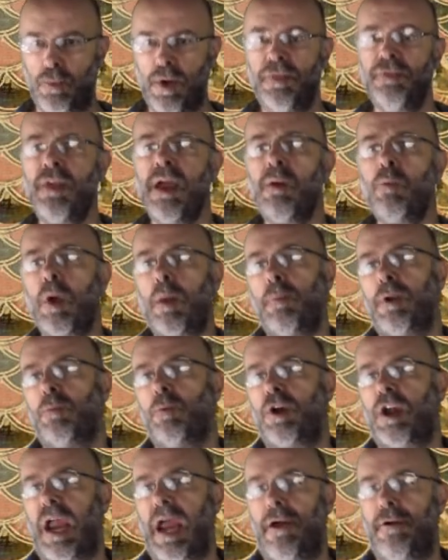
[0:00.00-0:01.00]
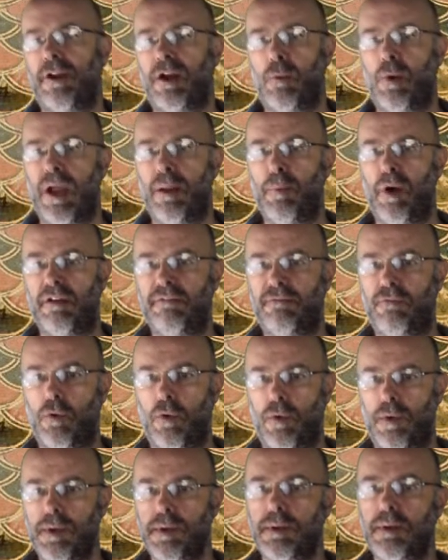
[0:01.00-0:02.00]
when their women were carried away by
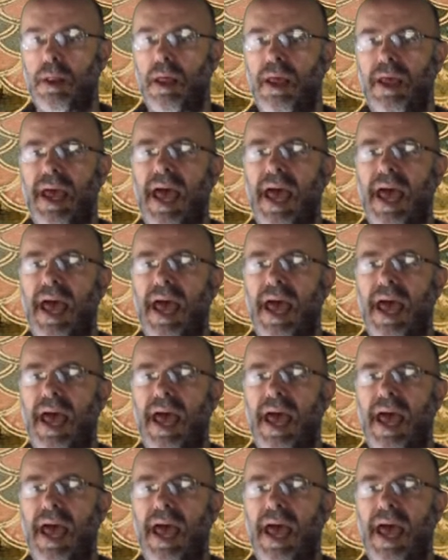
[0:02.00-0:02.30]
force,